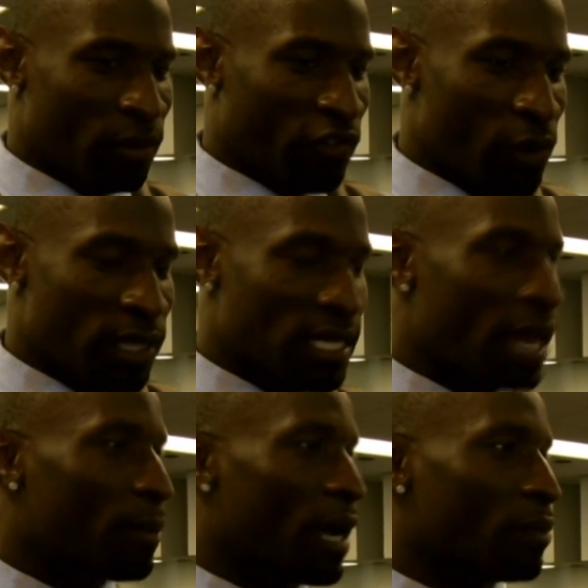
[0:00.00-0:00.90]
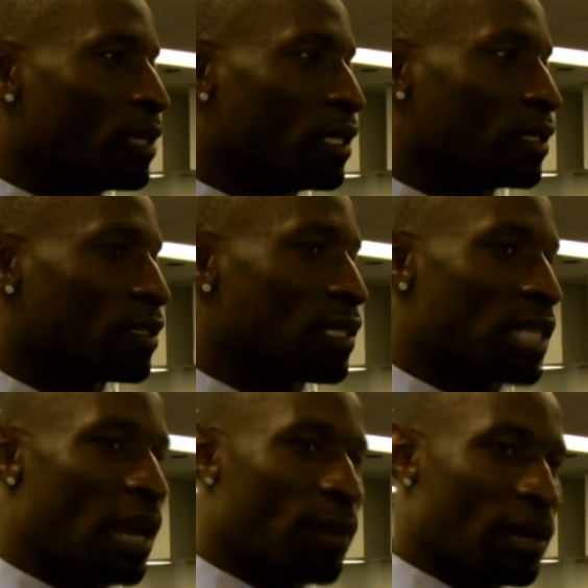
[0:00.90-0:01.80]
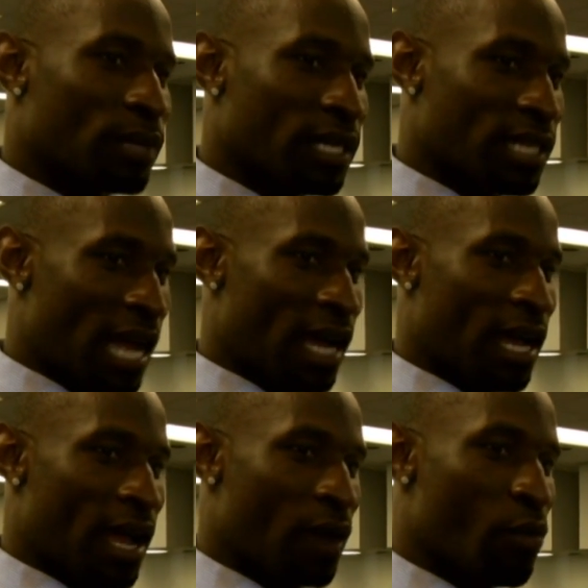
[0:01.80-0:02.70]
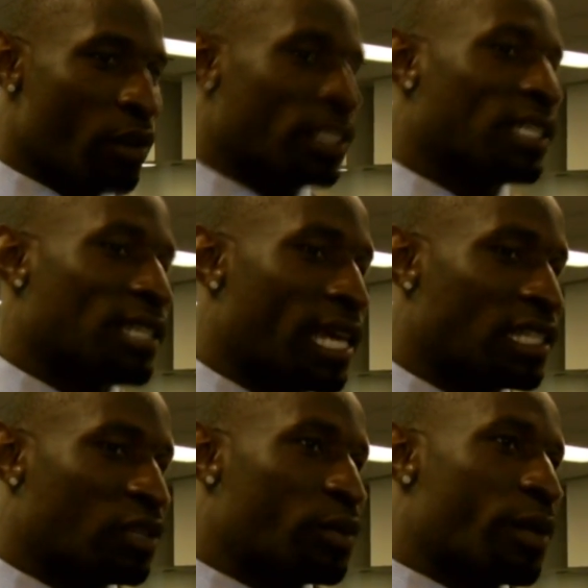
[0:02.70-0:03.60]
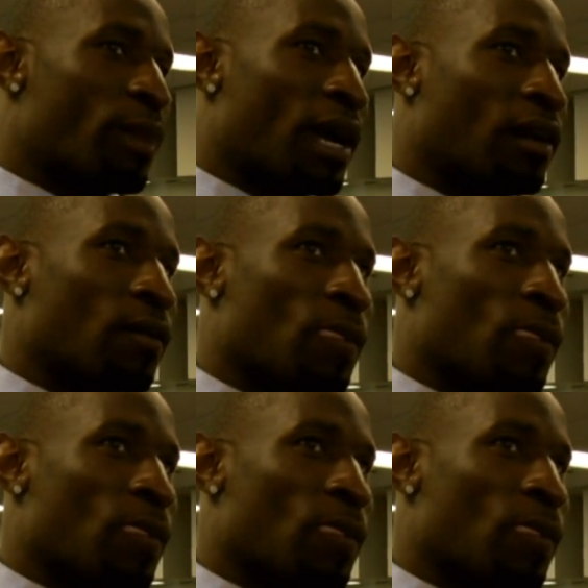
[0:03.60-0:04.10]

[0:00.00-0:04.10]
before, it's not about me. It's not about me. I, I want this day to be about